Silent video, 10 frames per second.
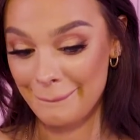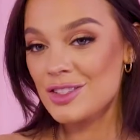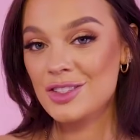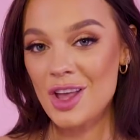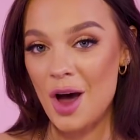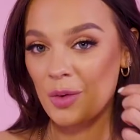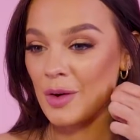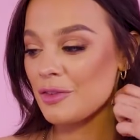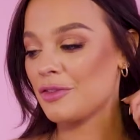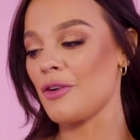
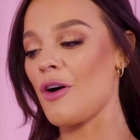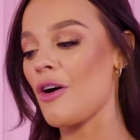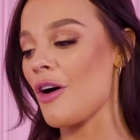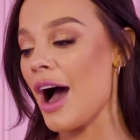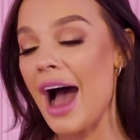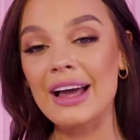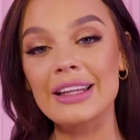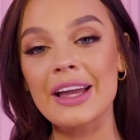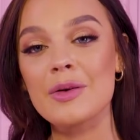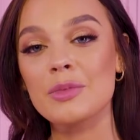So for
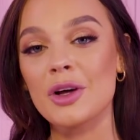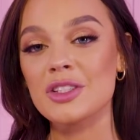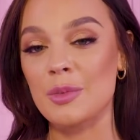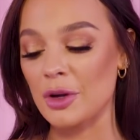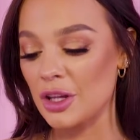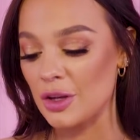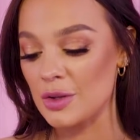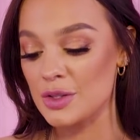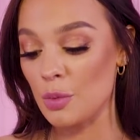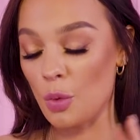highlight and blush, I'm going to
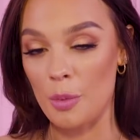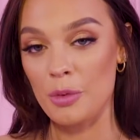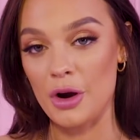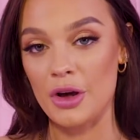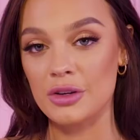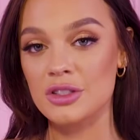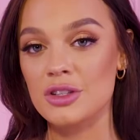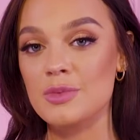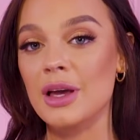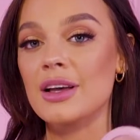use one product
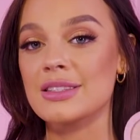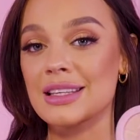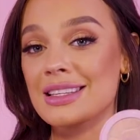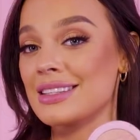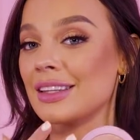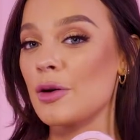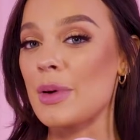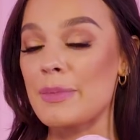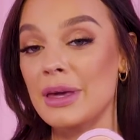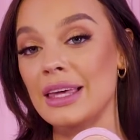just because this is a little
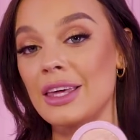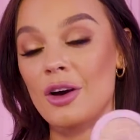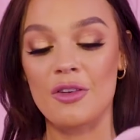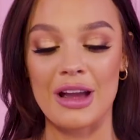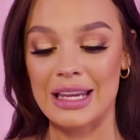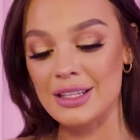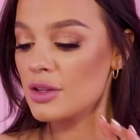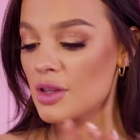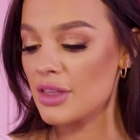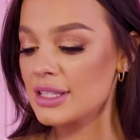bit pinky already.
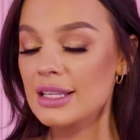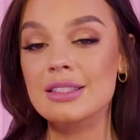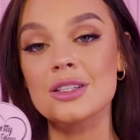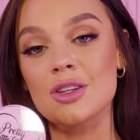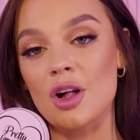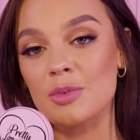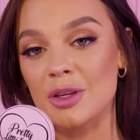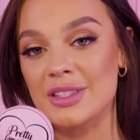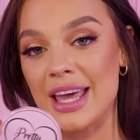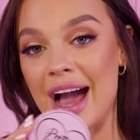So this is the Doll
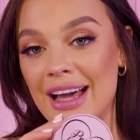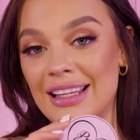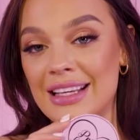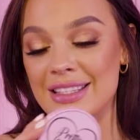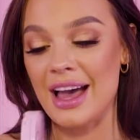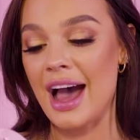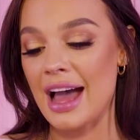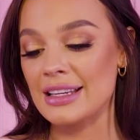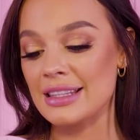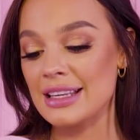Beauty highlighter
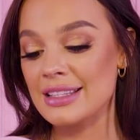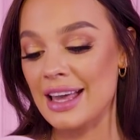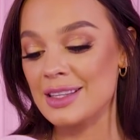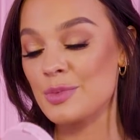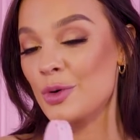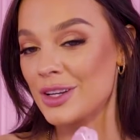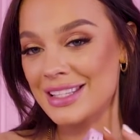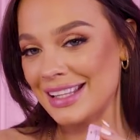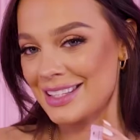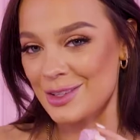and this is
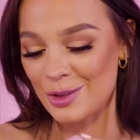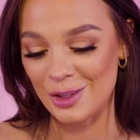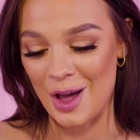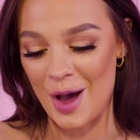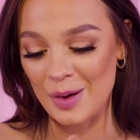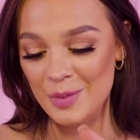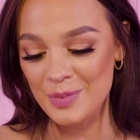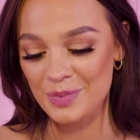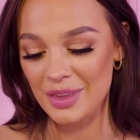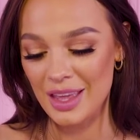Pretty Little Glow. I'm
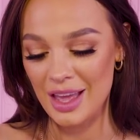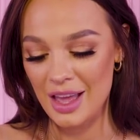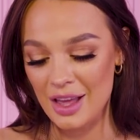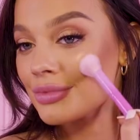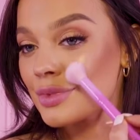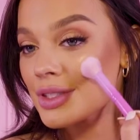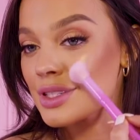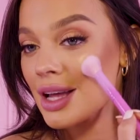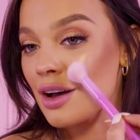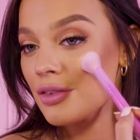going to
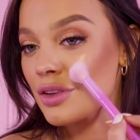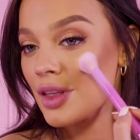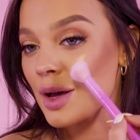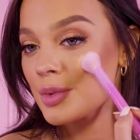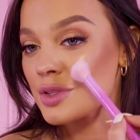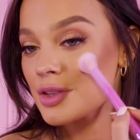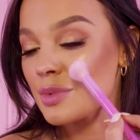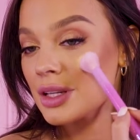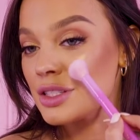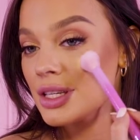start off on the apples of
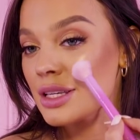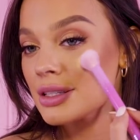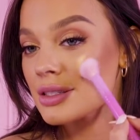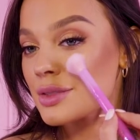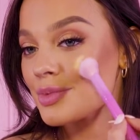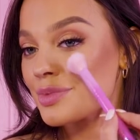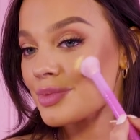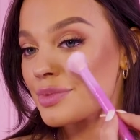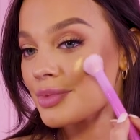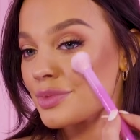my cheeks
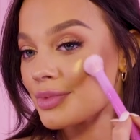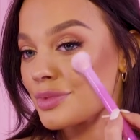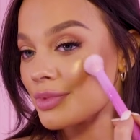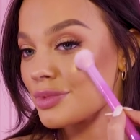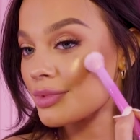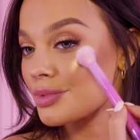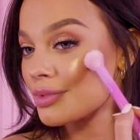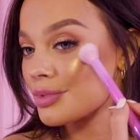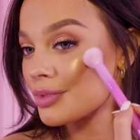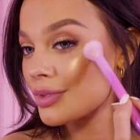
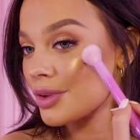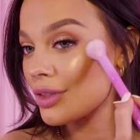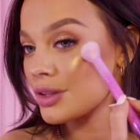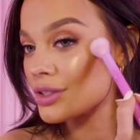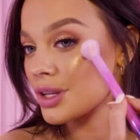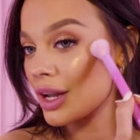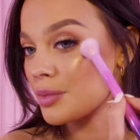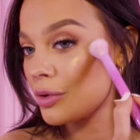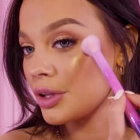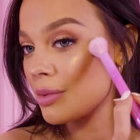and then just kind
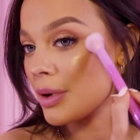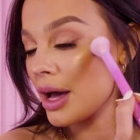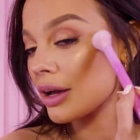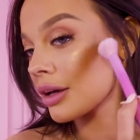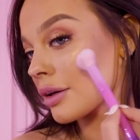of pull it back.